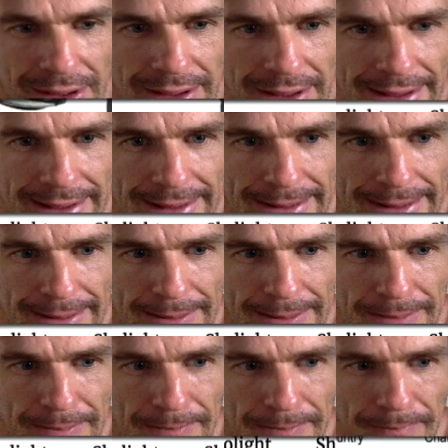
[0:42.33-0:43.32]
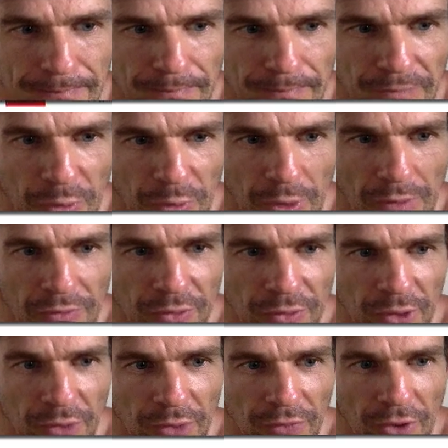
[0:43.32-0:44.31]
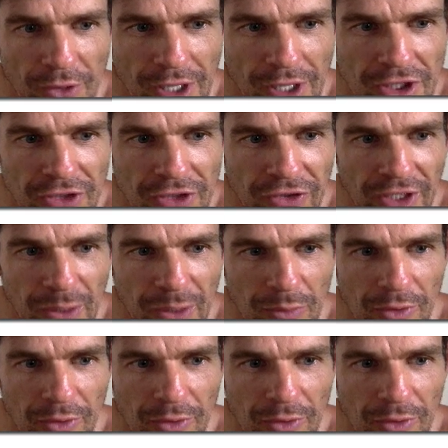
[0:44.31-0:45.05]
Um, we've got so we've got variations here.